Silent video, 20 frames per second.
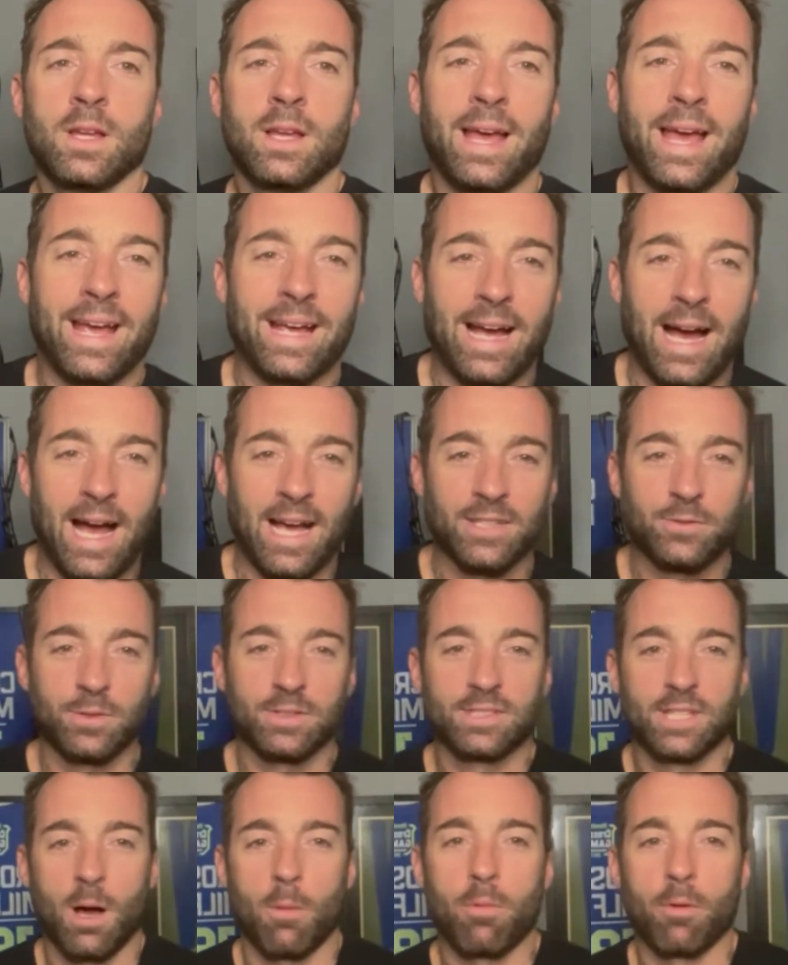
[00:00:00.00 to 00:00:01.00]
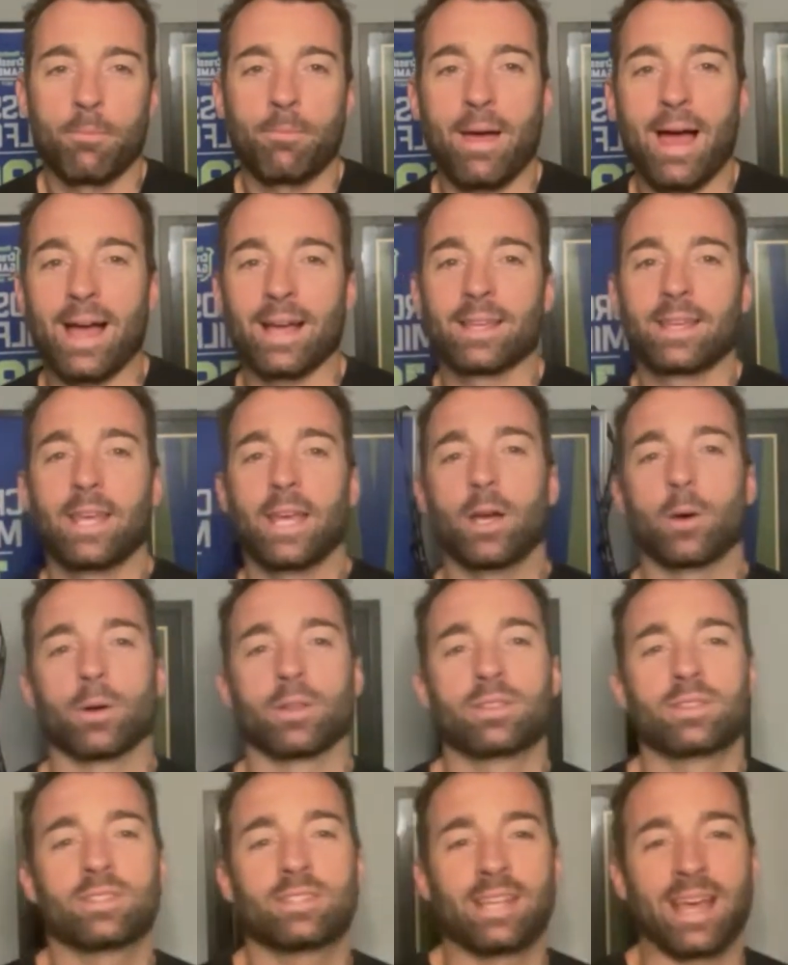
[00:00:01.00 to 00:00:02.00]
Hey guys, what's up? We're back here
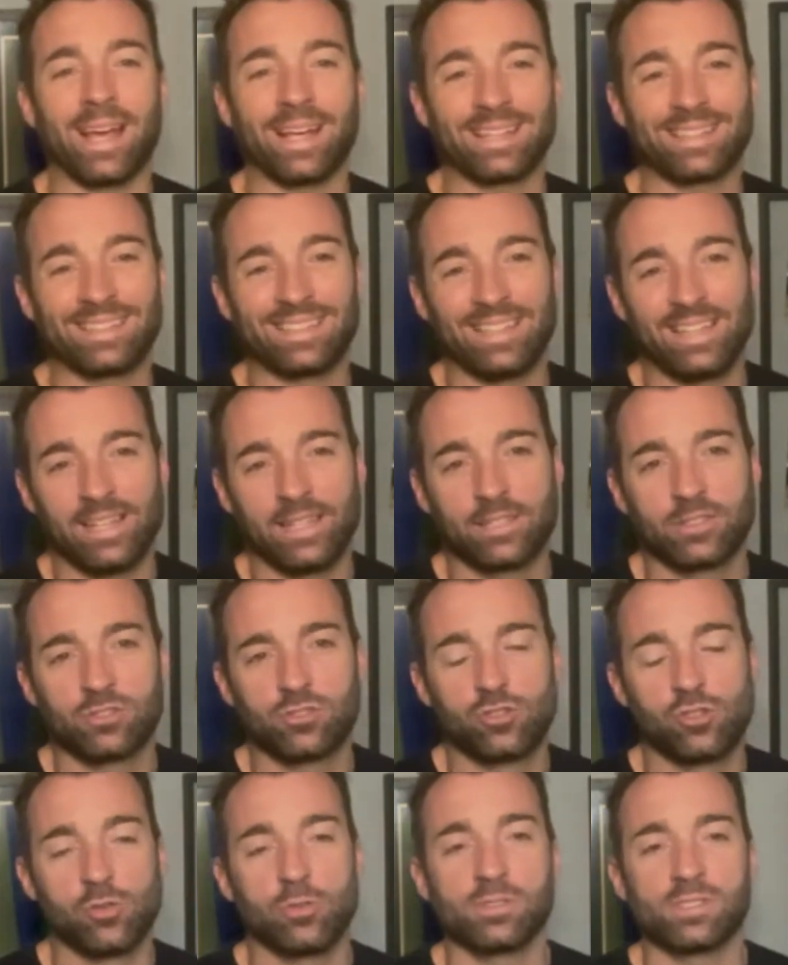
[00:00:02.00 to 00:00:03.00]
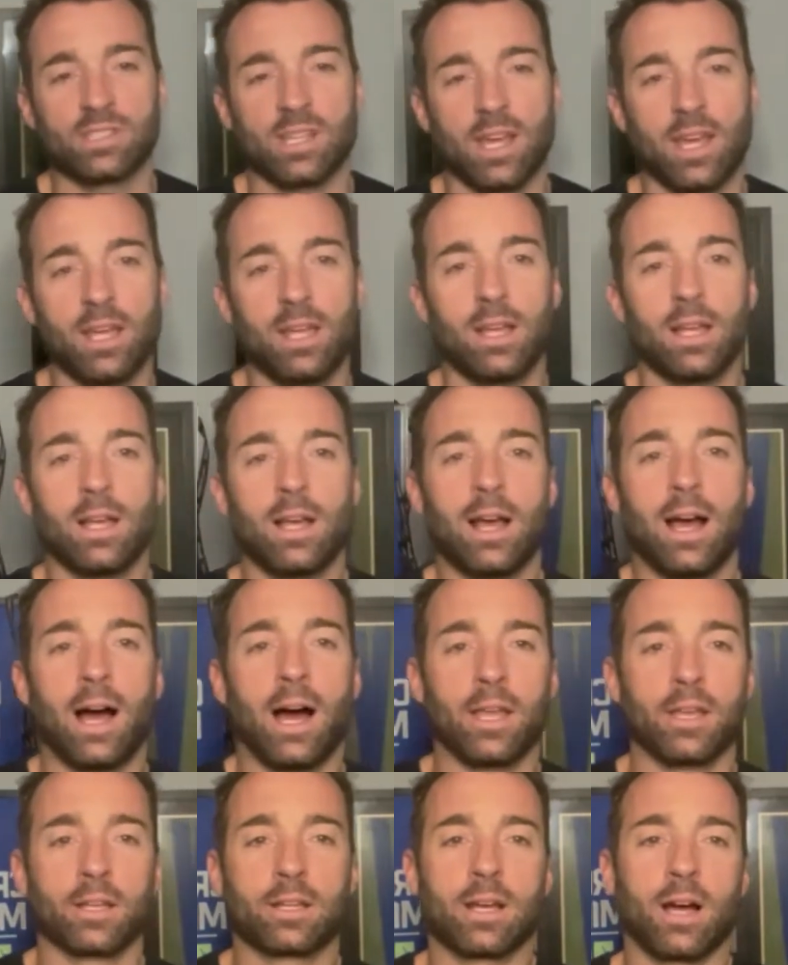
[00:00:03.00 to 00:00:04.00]
with Technique Tuesday
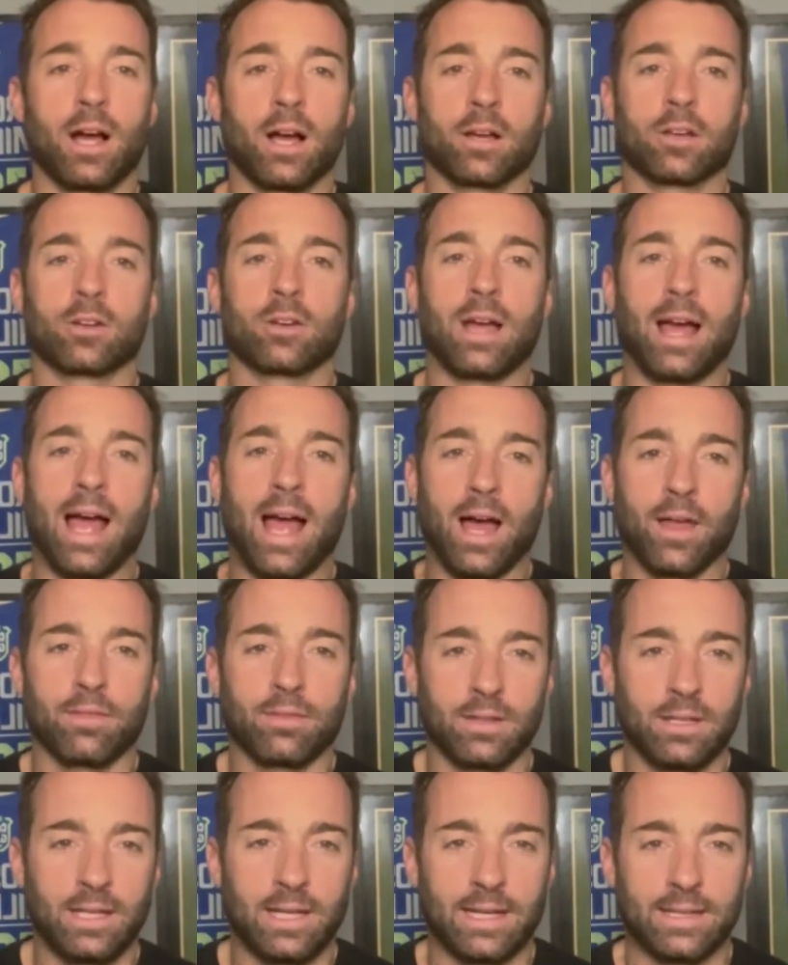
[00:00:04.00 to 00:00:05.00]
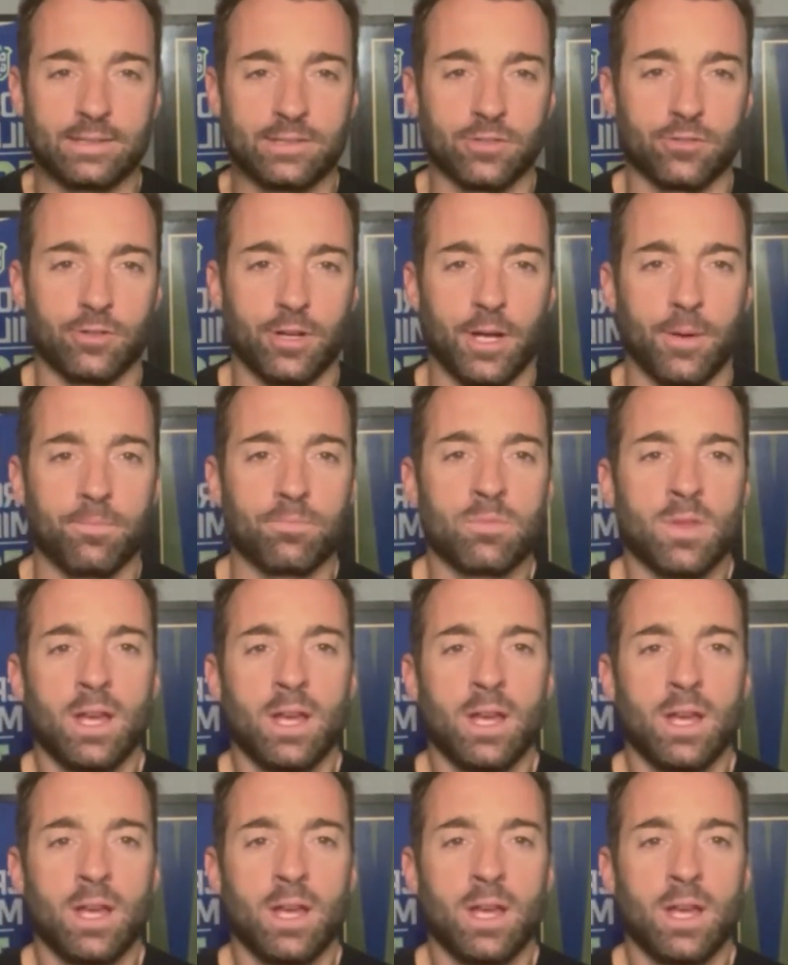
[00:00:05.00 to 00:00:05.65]
on the Conquer Athlete Instagram.